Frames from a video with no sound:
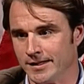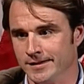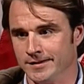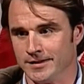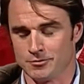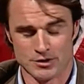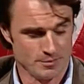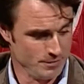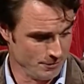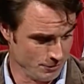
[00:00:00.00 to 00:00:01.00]
And
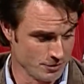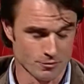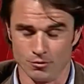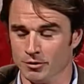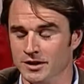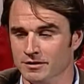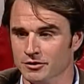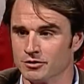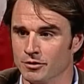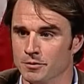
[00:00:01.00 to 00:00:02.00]
it was through reading the
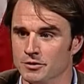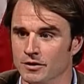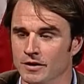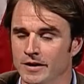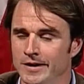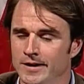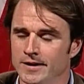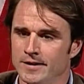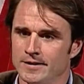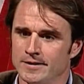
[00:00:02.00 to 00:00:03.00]
scripture.
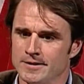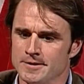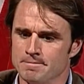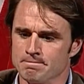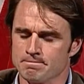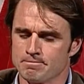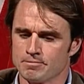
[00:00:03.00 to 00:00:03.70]
Mm-hmm.